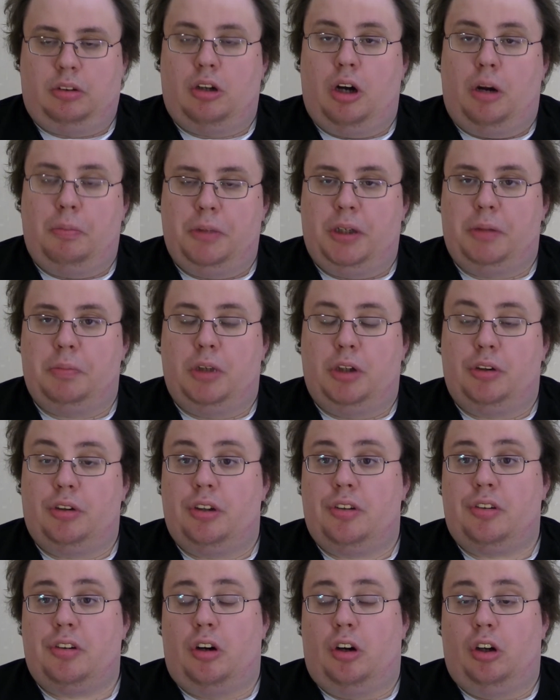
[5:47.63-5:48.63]
Combat mode
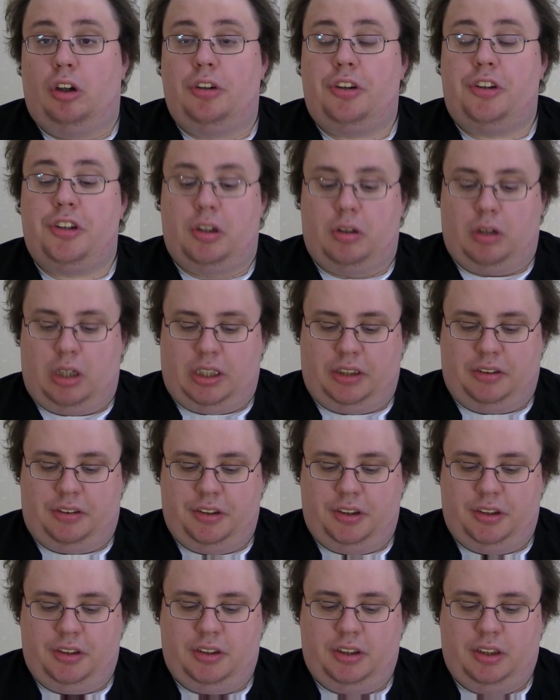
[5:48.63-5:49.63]
is also
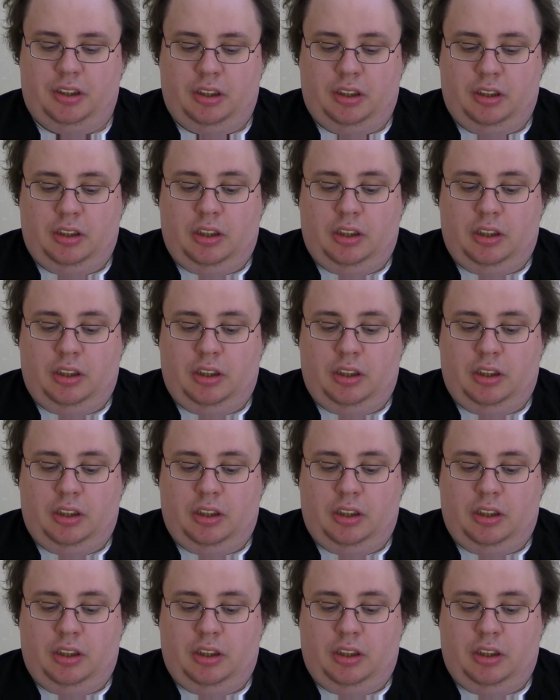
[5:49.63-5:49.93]
entered